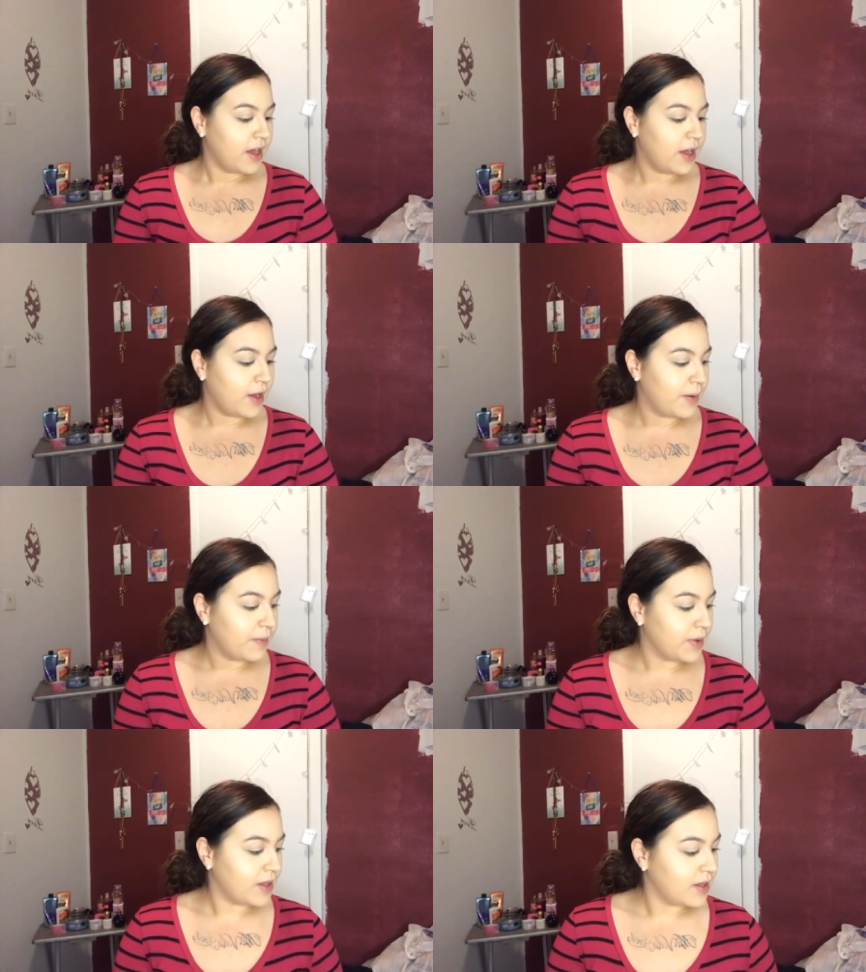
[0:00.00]

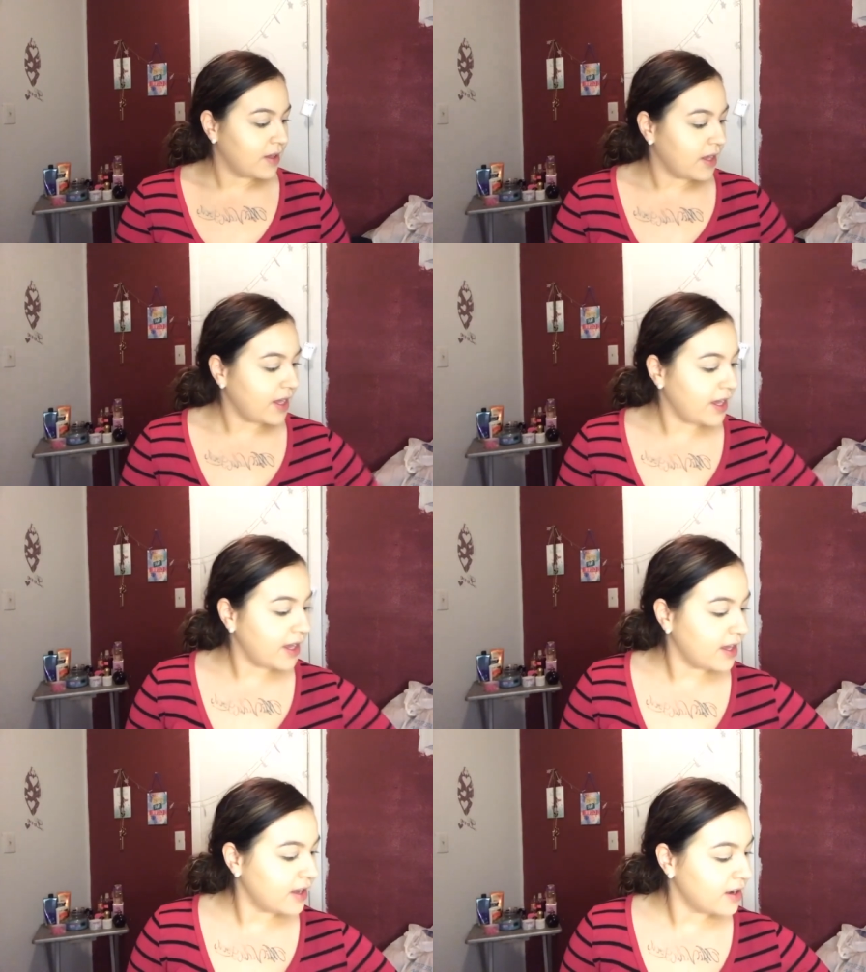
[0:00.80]

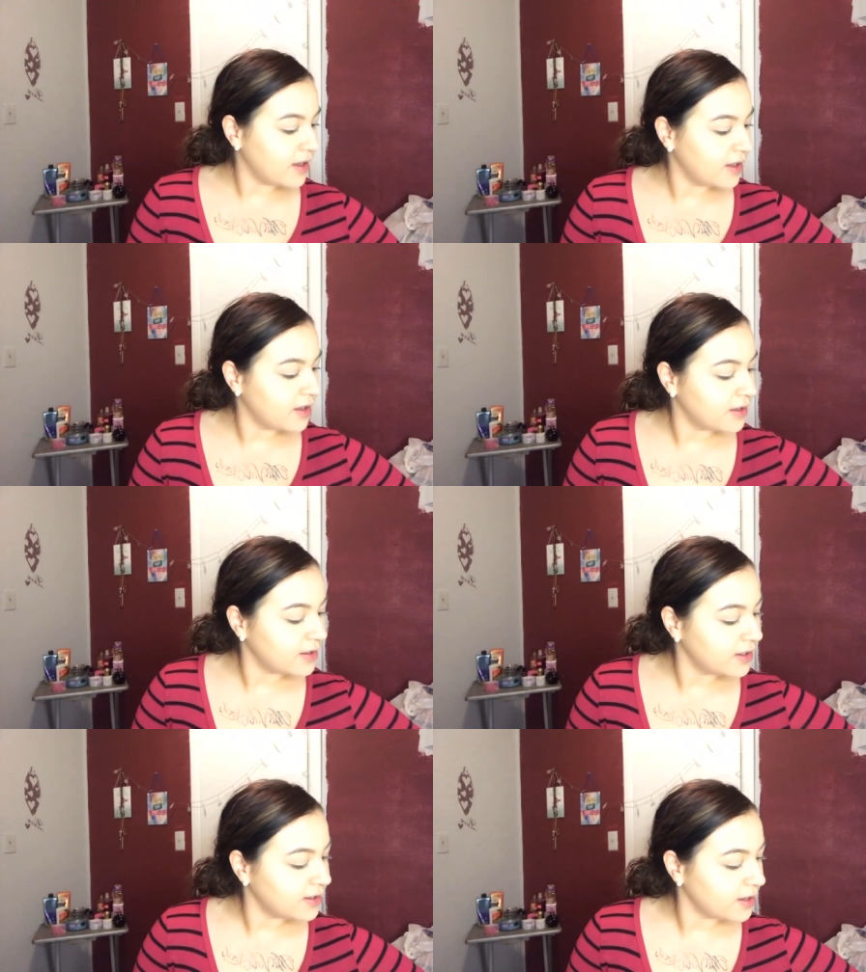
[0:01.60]
And
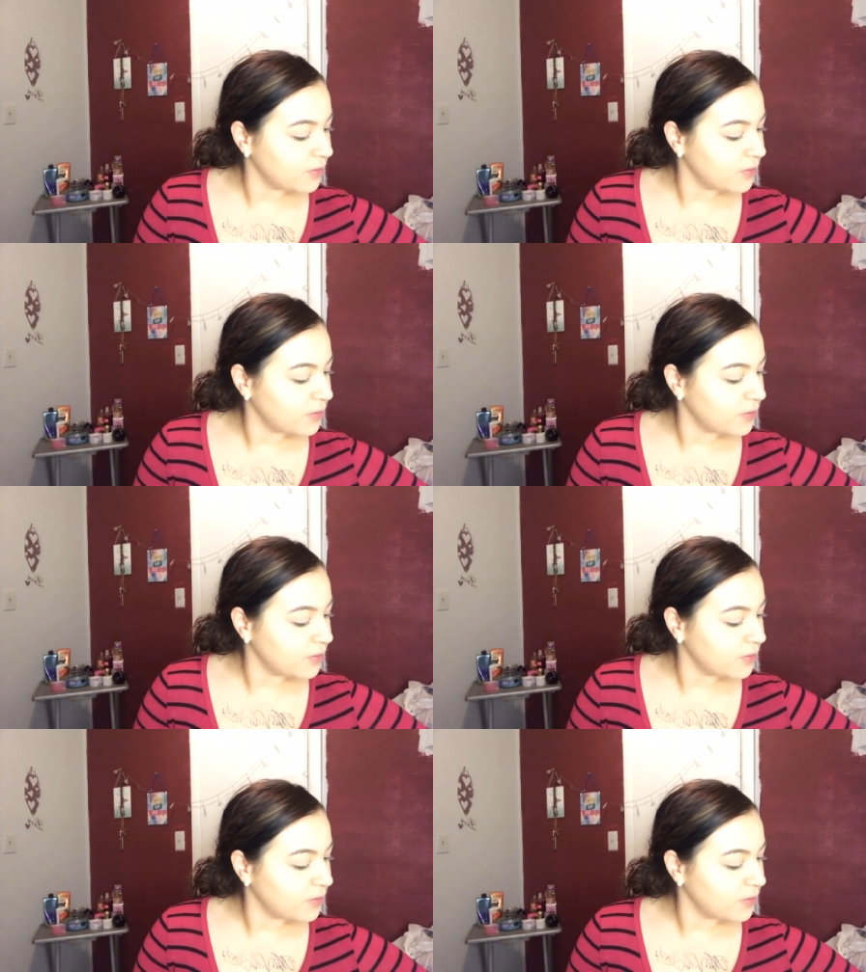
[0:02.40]
since